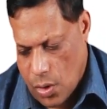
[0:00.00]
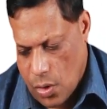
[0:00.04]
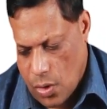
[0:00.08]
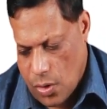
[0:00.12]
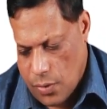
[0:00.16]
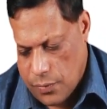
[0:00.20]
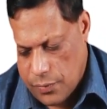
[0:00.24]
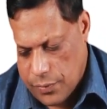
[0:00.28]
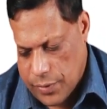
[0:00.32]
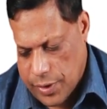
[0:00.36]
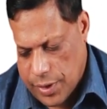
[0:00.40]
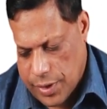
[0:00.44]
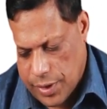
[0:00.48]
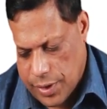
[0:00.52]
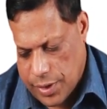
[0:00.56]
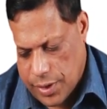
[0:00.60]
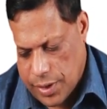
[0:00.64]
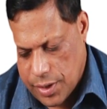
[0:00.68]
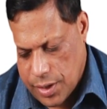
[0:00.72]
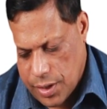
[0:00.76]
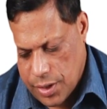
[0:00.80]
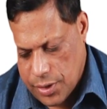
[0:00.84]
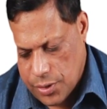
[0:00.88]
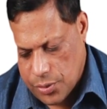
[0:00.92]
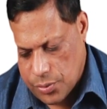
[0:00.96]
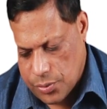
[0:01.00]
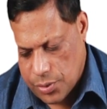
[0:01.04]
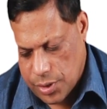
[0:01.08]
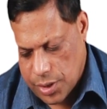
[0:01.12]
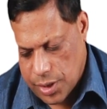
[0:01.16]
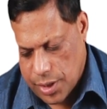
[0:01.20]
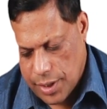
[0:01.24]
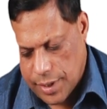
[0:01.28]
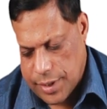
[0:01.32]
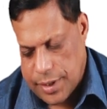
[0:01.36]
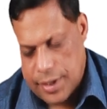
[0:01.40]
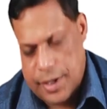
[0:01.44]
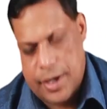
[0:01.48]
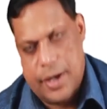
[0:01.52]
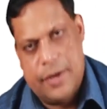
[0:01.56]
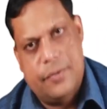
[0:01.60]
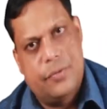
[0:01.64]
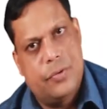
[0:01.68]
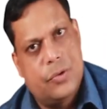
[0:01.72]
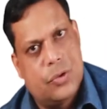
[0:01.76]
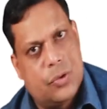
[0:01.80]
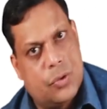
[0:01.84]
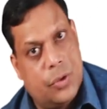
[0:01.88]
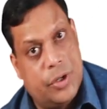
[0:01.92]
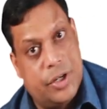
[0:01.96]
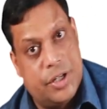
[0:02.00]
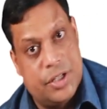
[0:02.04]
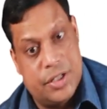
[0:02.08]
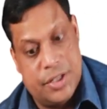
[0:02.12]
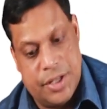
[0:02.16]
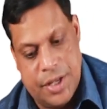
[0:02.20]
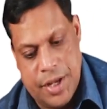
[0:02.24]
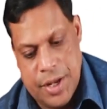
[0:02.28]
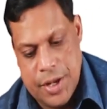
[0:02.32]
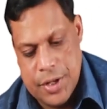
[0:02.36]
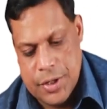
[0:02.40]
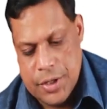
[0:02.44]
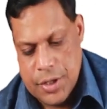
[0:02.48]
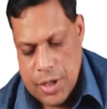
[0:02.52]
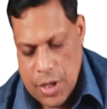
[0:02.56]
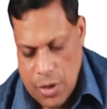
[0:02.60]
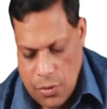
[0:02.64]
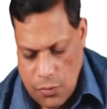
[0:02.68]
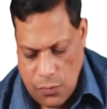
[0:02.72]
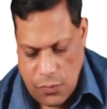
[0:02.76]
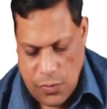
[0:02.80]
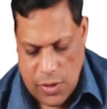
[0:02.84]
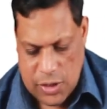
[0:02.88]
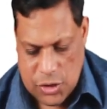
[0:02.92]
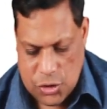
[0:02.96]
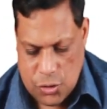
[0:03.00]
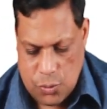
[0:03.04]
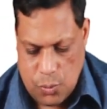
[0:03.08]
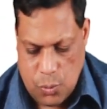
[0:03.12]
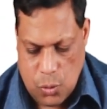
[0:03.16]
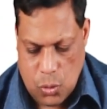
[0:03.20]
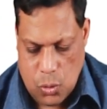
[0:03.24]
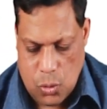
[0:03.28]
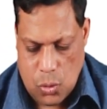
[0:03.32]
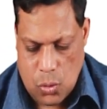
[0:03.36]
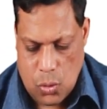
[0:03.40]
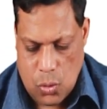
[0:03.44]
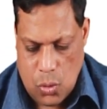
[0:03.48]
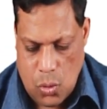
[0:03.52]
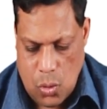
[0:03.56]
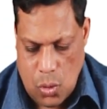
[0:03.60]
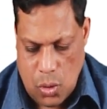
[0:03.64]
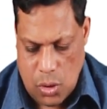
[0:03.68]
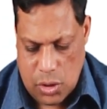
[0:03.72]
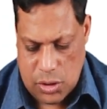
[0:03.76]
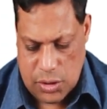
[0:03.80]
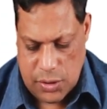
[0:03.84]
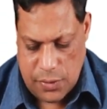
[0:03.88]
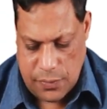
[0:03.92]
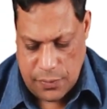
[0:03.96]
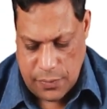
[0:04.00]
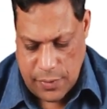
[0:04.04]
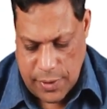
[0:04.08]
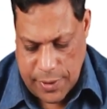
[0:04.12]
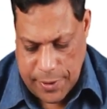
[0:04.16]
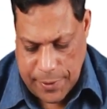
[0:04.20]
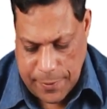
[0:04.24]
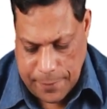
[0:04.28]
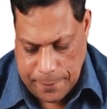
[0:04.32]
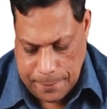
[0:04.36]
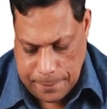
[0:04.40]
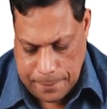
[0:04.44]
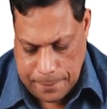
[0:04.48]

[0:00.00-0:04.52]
of intrauterine life. So it is the first bone to ossify.